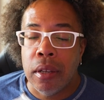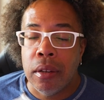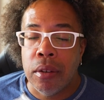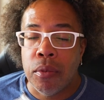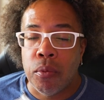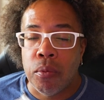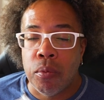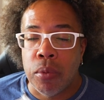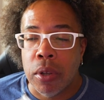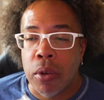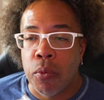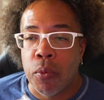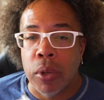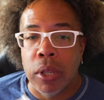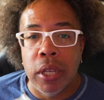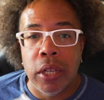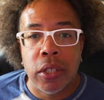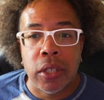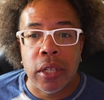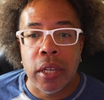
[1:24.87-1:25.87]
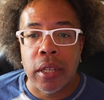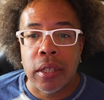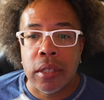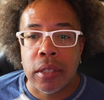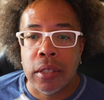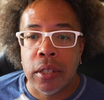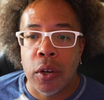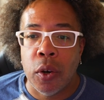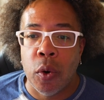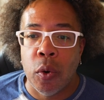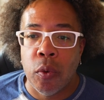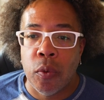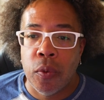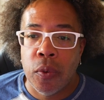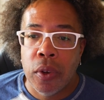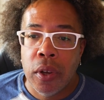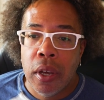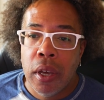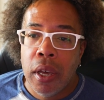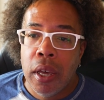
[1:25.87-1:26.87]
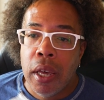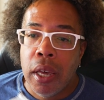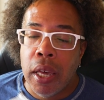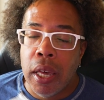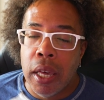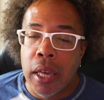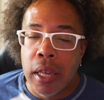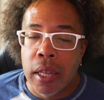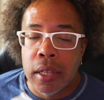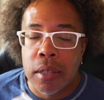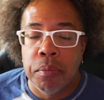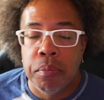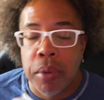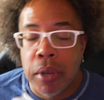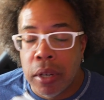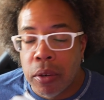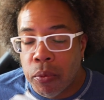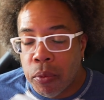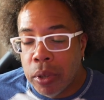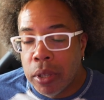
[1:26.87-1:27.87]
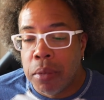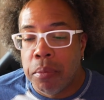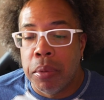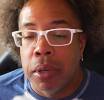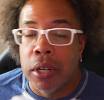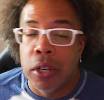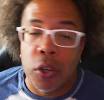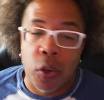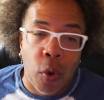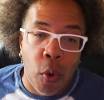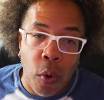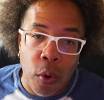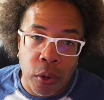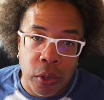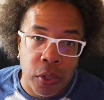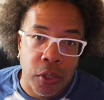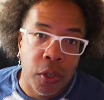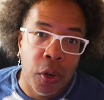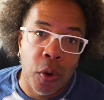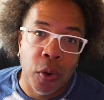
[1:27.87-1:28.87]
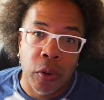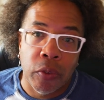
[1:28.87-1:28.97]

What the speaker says: religion itself, it's been the cornerstone